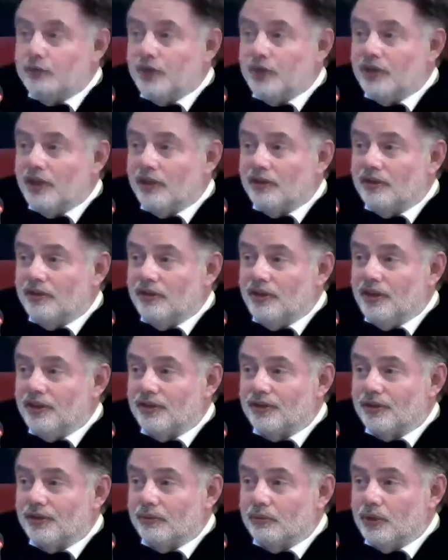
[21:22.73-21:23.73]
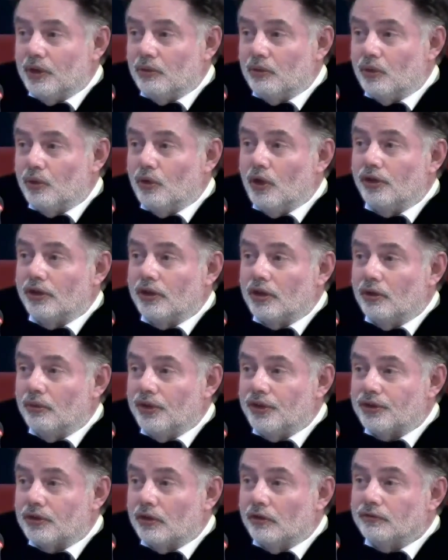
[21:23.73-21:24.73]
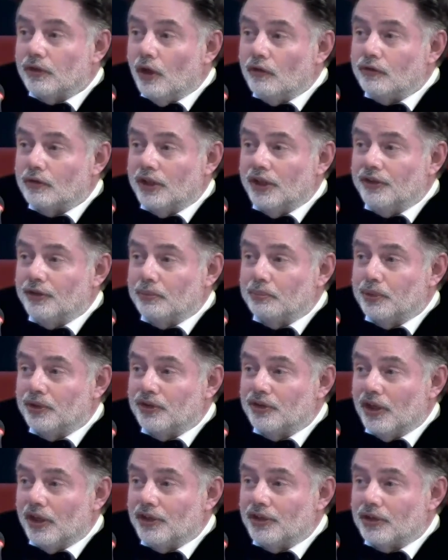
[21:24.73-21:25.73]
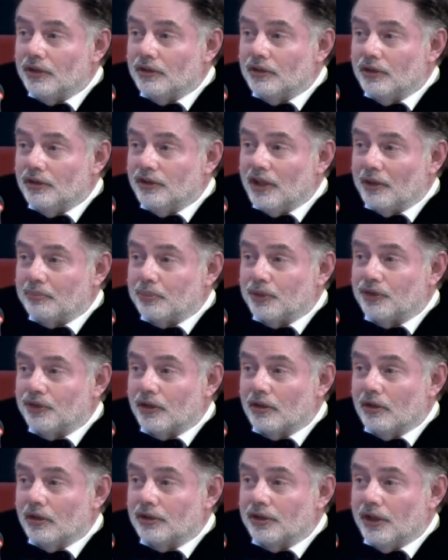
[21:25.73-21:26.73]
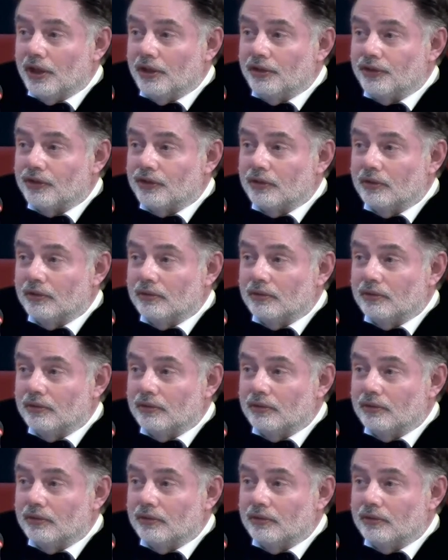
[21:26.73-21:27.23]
me that this you're running a risk of overinterpretation in that particular case?